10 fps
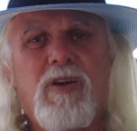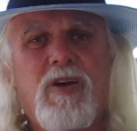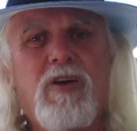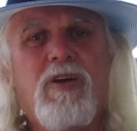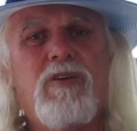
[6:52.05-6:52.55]

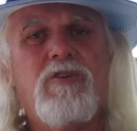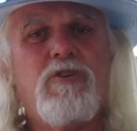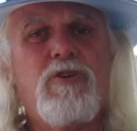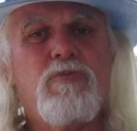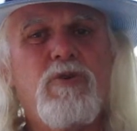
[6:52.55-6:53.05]
And
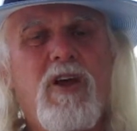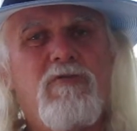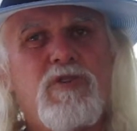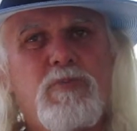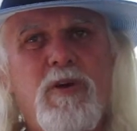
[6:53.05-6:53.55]
you would
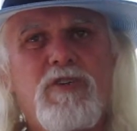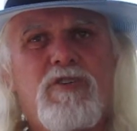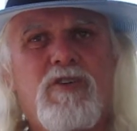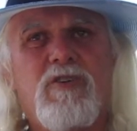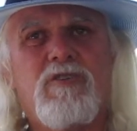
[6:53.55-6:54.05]
have
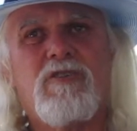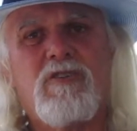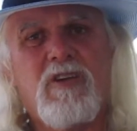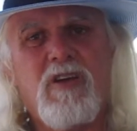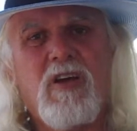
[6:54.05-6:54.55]

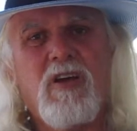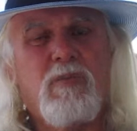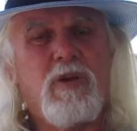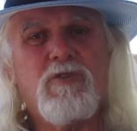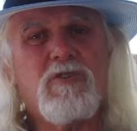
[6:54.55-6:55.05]
specialists,
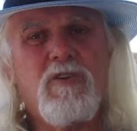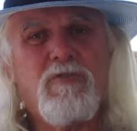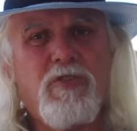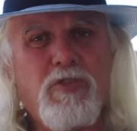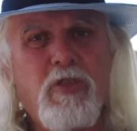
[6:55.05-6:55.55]
because
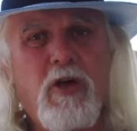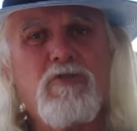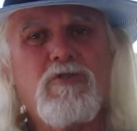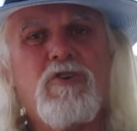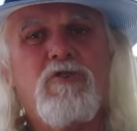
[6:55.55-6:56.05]
if
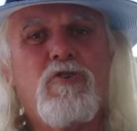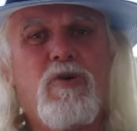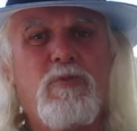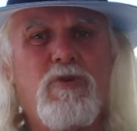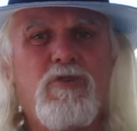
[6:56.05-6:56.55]
those in your
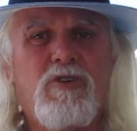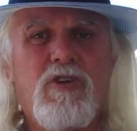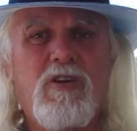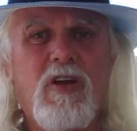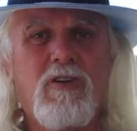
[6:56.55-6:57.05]

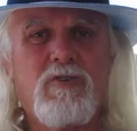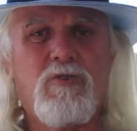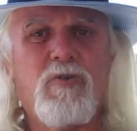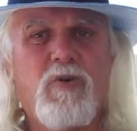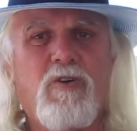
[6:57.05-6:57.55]
community aren't
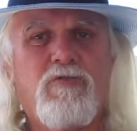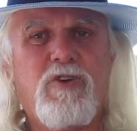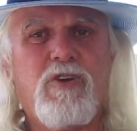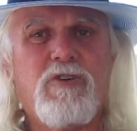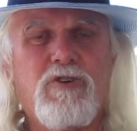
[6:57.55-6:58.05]
doing the right
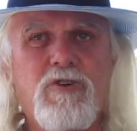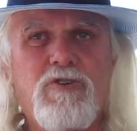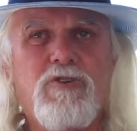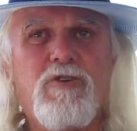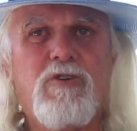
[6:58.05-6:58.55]
thing and
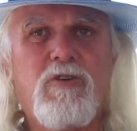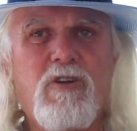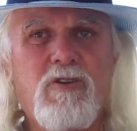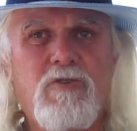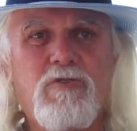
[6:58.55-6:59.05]
teaching
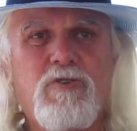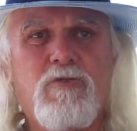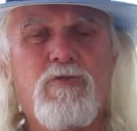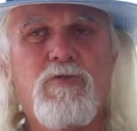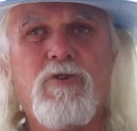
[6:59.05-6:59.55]
your
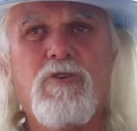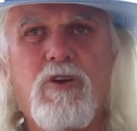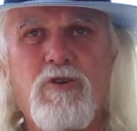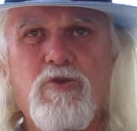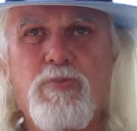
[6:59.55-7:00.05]
children,
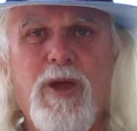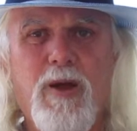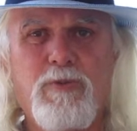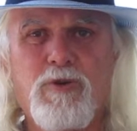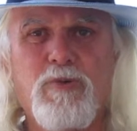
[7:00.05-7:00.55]
and you'll be
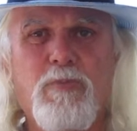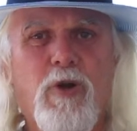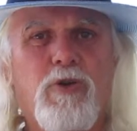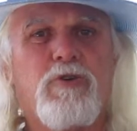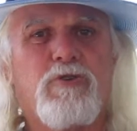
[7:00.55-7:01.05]
able to
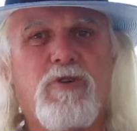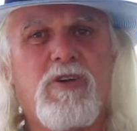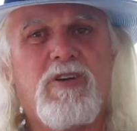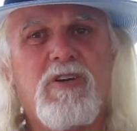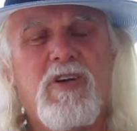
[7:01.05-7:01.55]
monitor
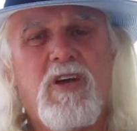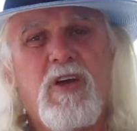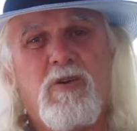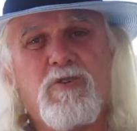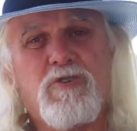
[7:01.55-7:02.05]
it,
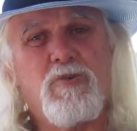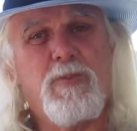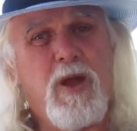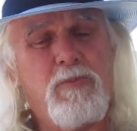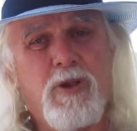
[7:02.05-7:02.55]
because you'll
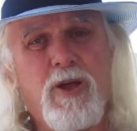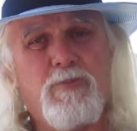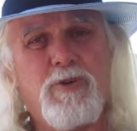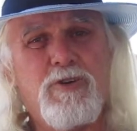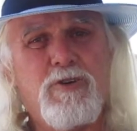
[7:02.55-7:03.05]
be able to
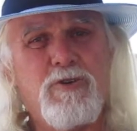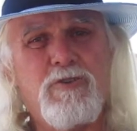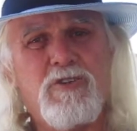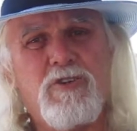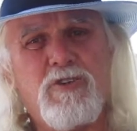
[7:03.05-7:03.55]
come into the
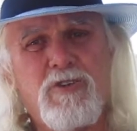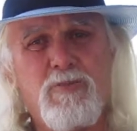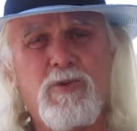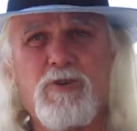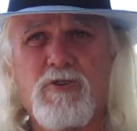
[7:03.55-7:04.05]

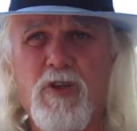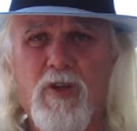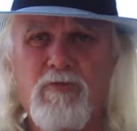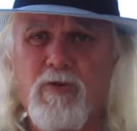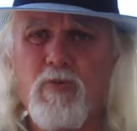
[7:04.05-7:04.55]
system, because a lot
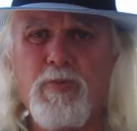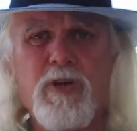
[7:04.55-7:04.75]
of it will be